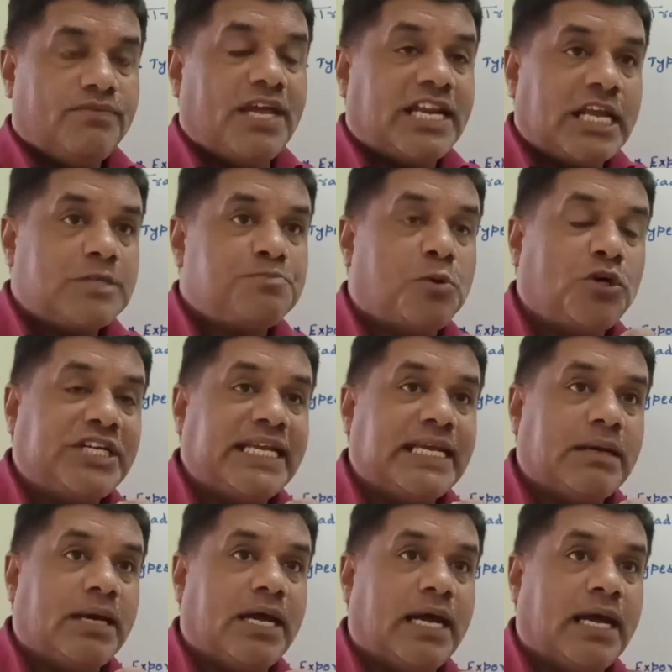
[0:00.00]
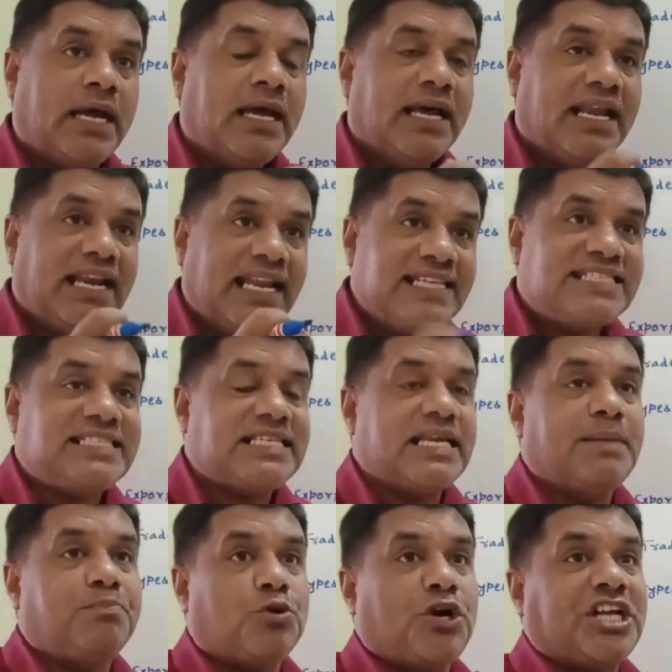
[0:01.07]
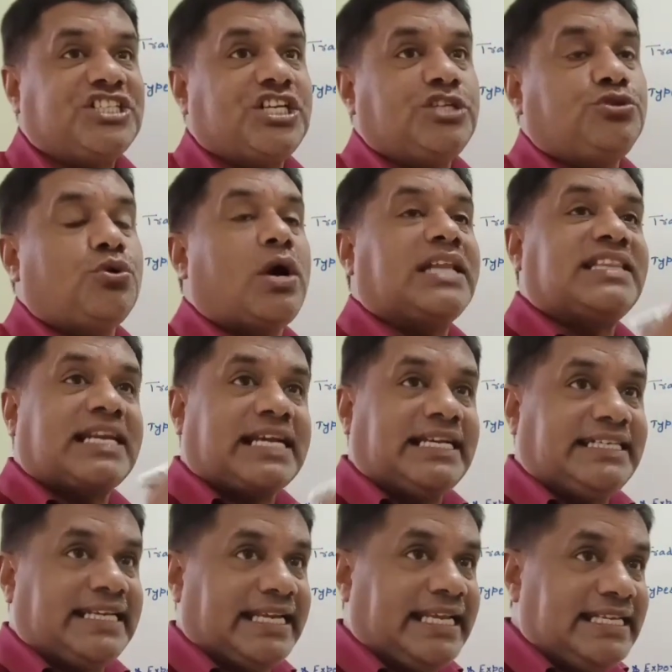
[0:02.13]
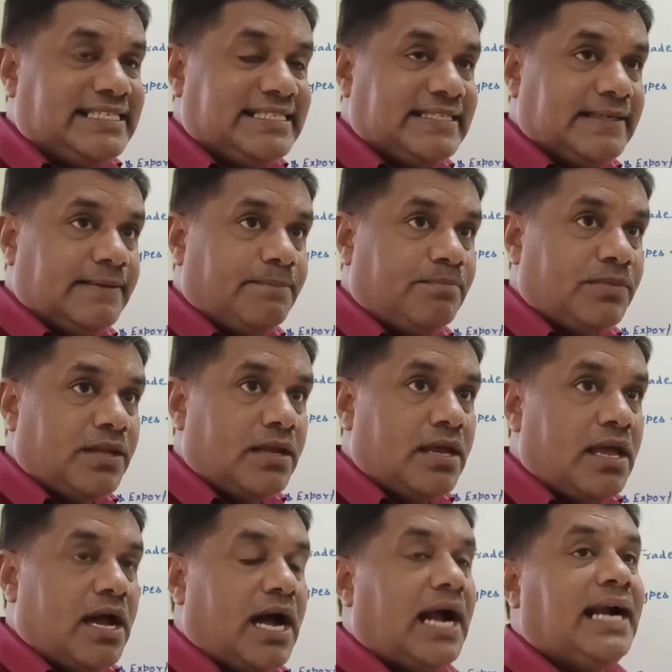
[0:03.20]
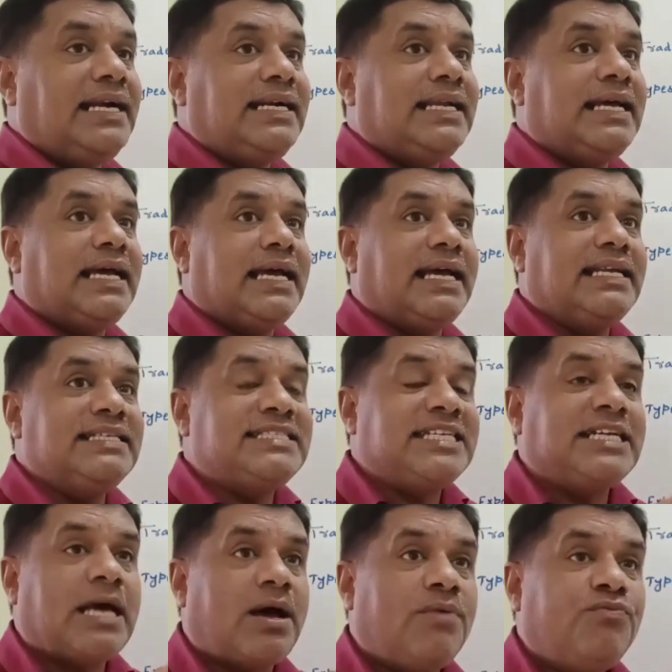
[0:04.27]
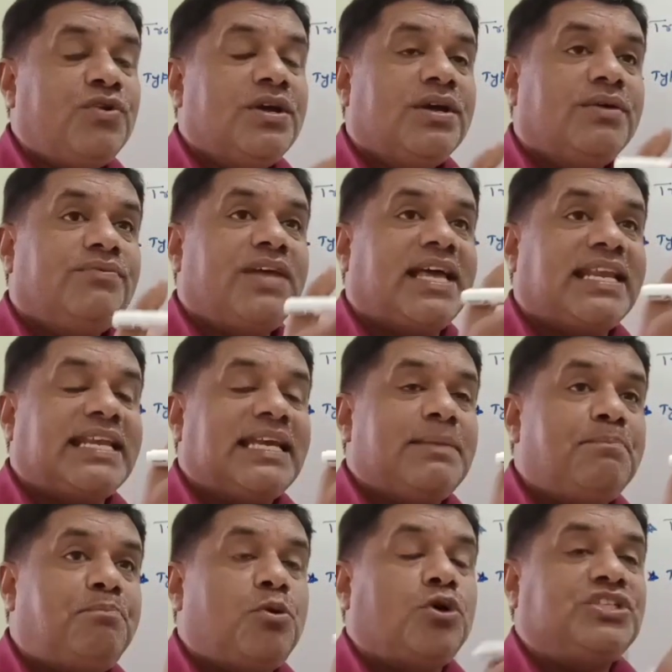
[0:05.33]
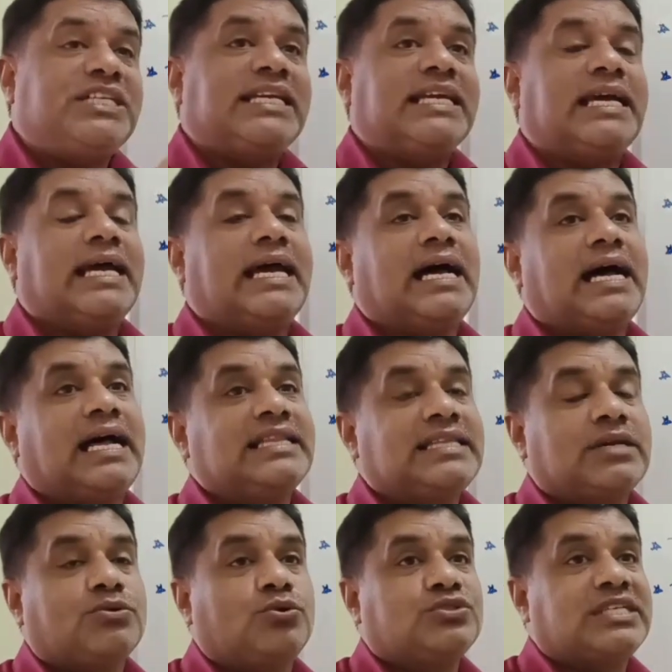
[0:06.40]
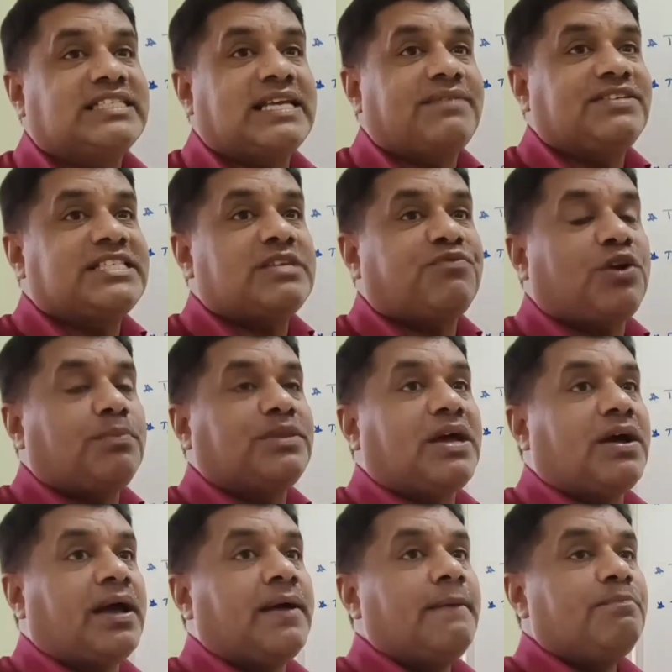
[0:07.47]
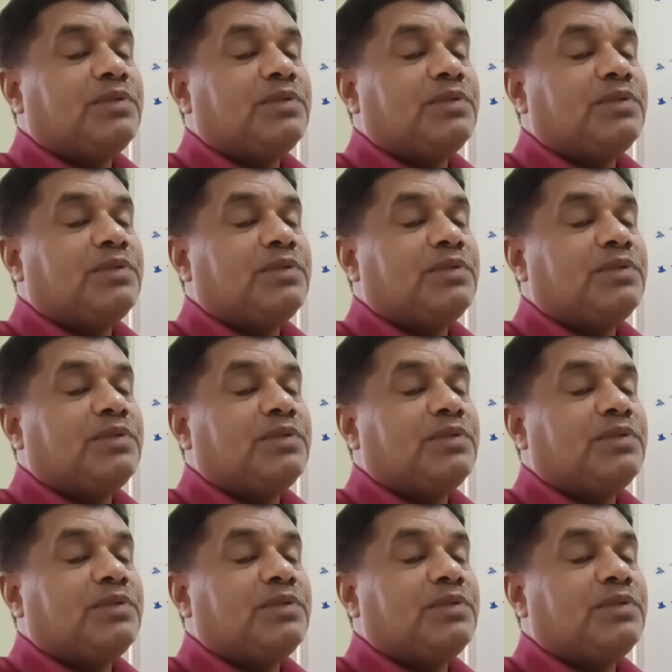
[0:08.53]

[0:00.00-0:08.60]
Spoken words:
are exporting less production to other countries, and instead of, we are importing other goods and services from the